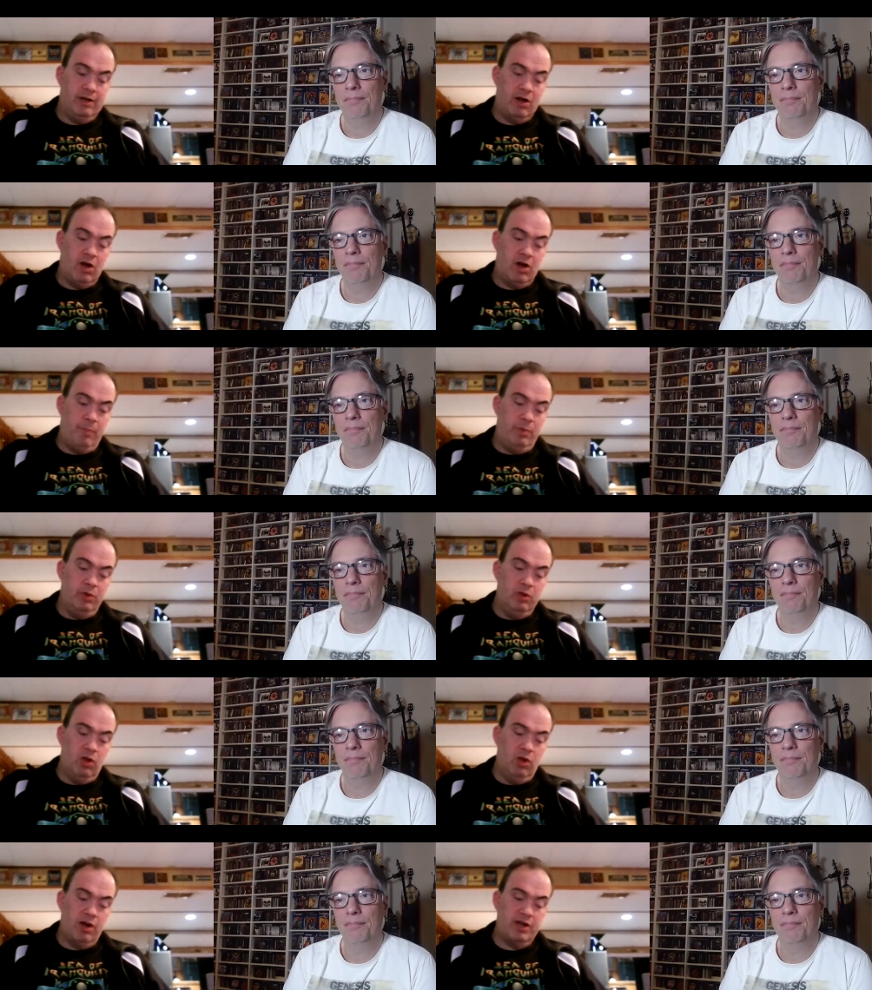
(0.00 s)
Speaker 1: a couple
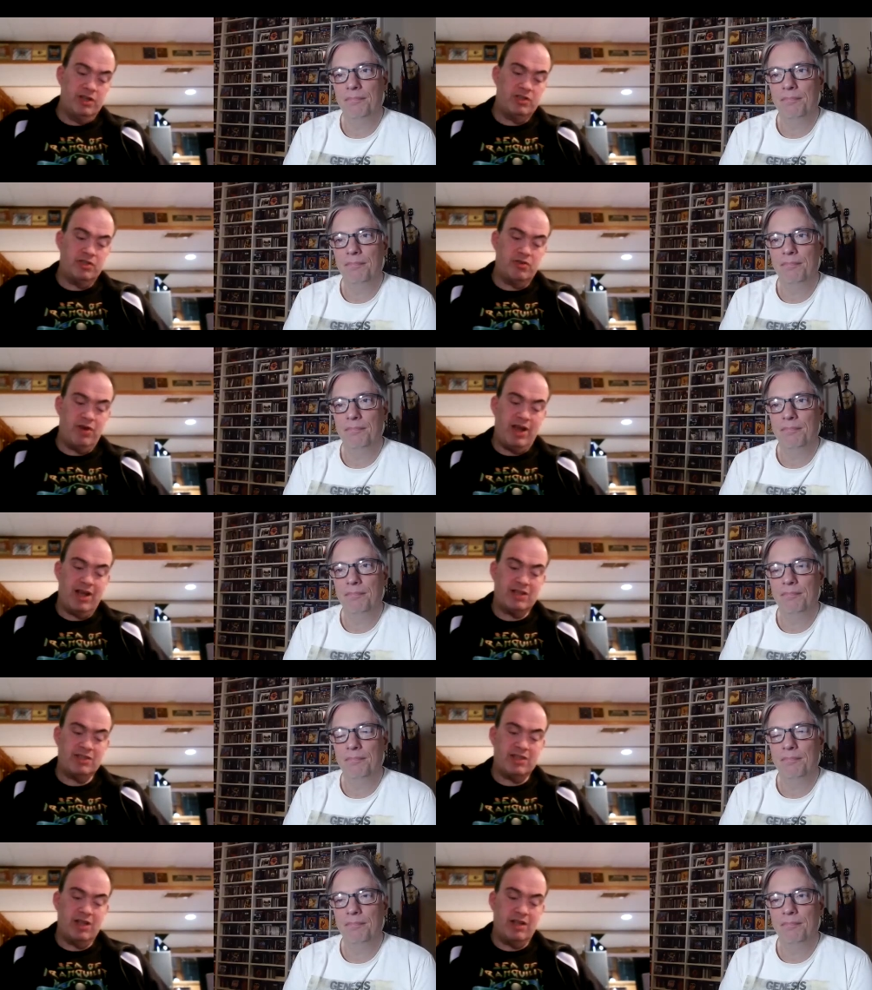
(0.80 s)
of longest
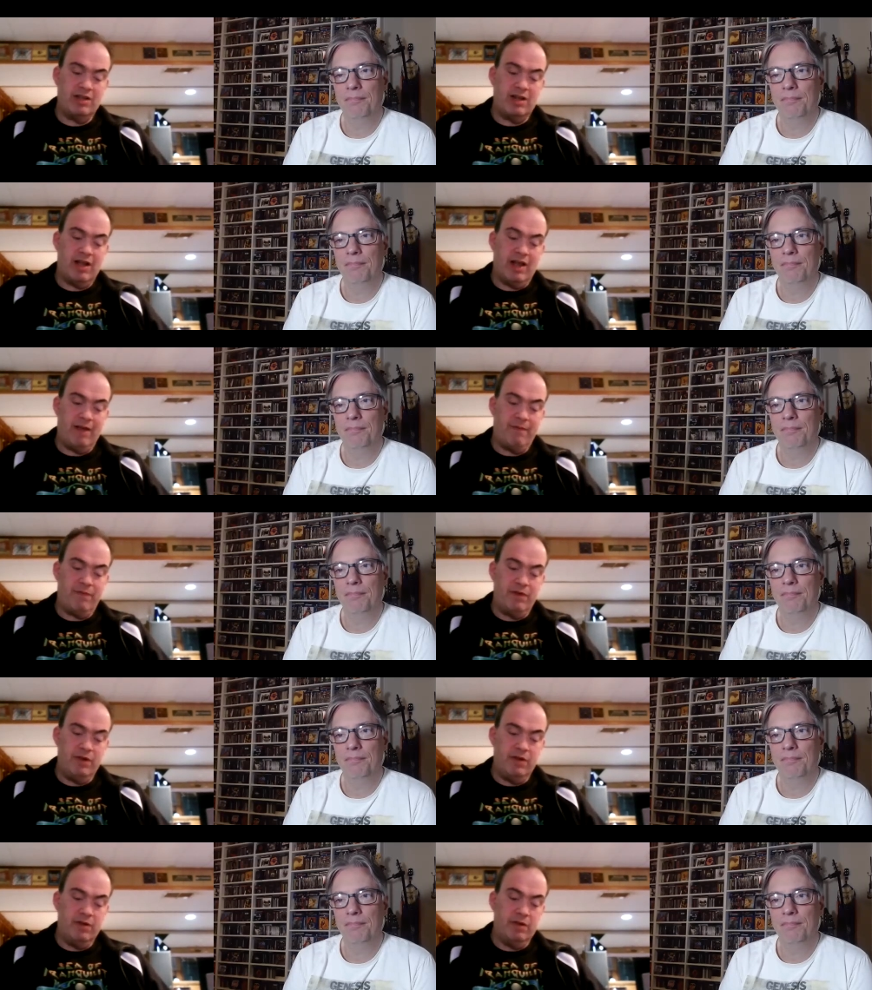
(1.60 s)
tracks that I
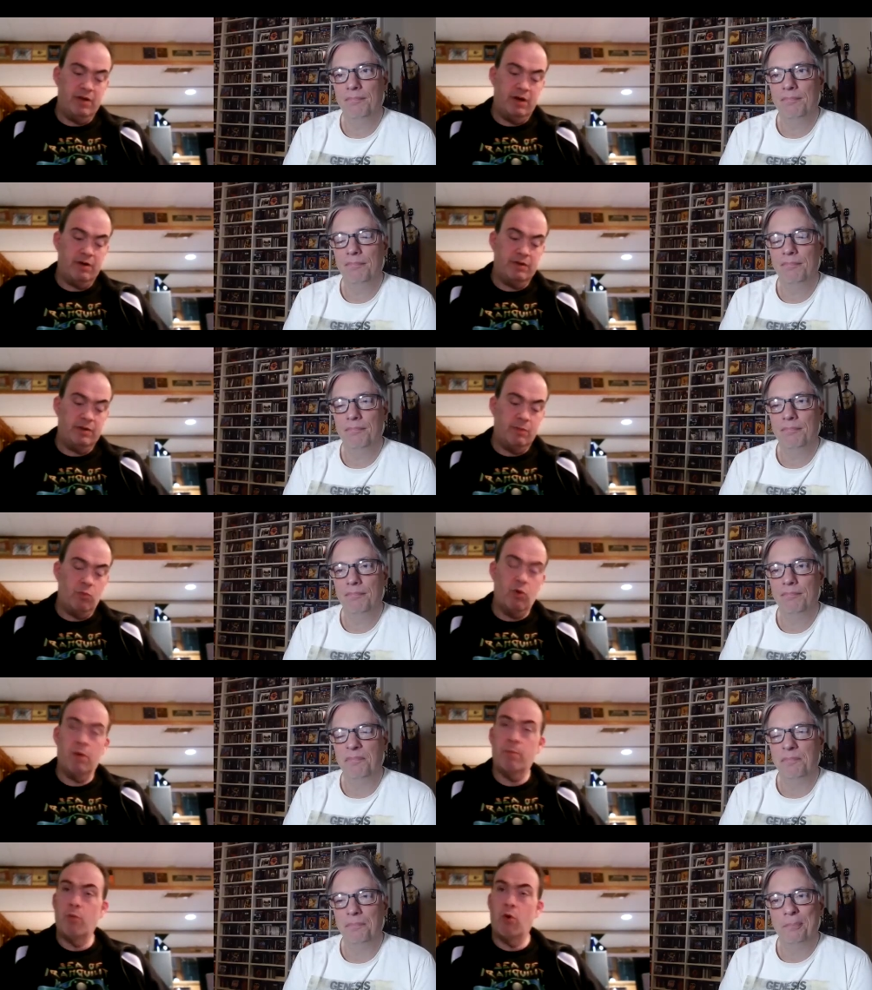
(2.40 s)
feel are they're
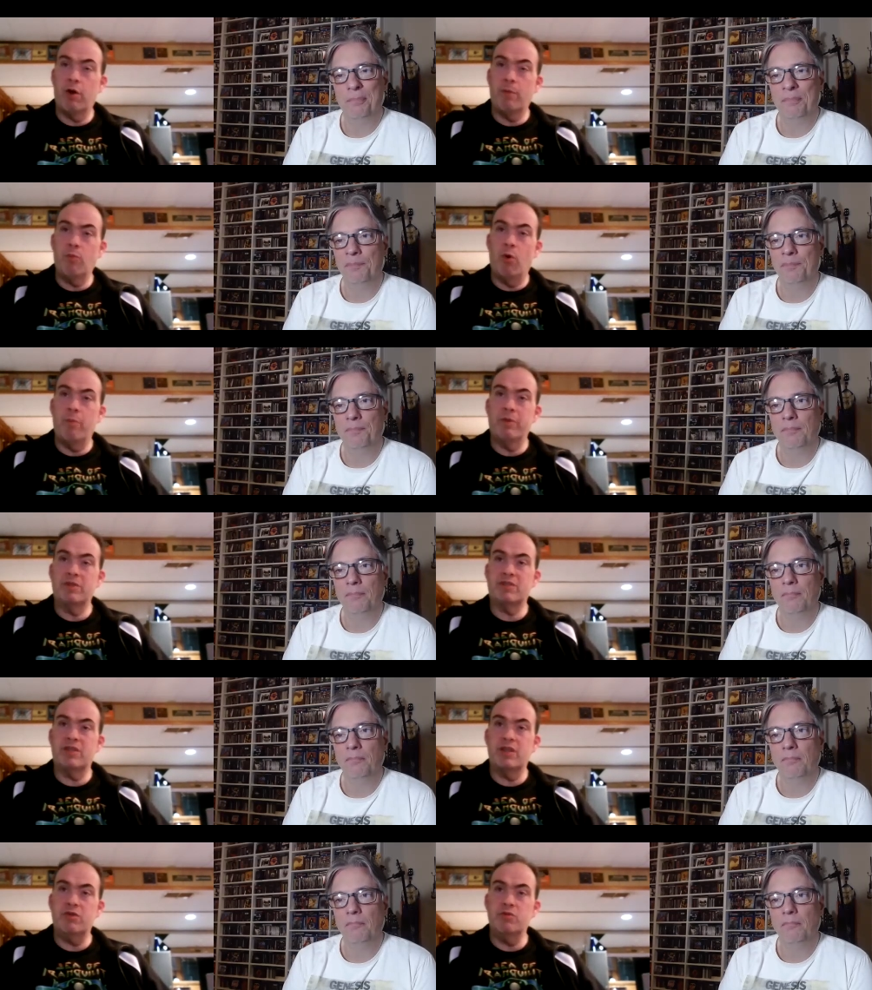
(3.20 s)
more boring
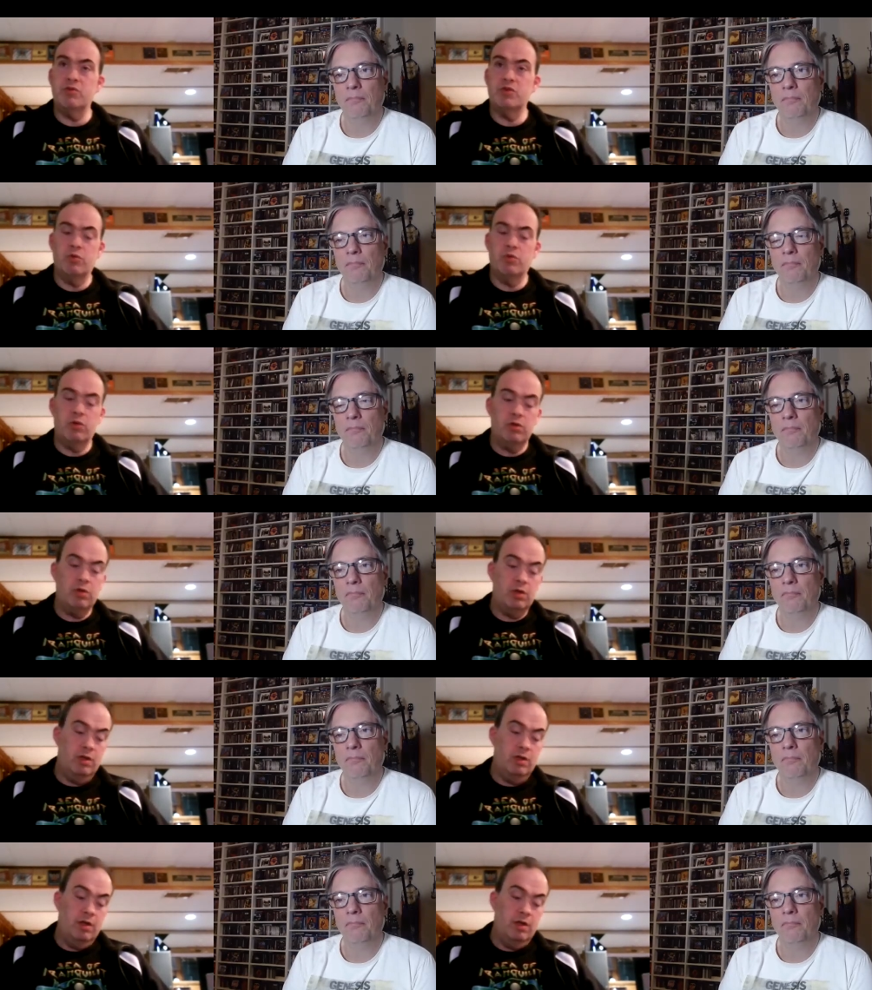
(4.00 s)
moments than usual.